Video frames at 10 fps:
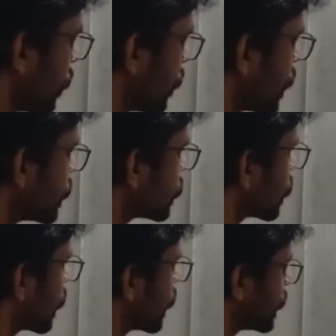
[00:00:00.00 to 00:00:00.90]
numbers.
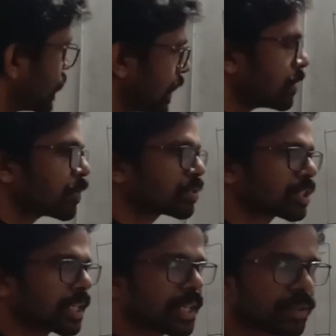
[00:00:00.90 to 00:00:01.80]
Then
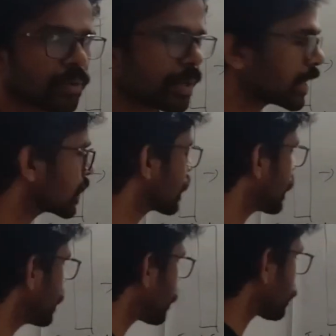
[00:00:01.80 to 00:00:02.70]
positional encoding.
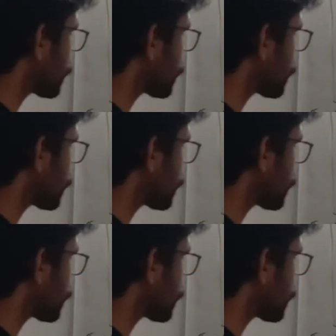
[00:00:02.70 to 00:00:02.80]
In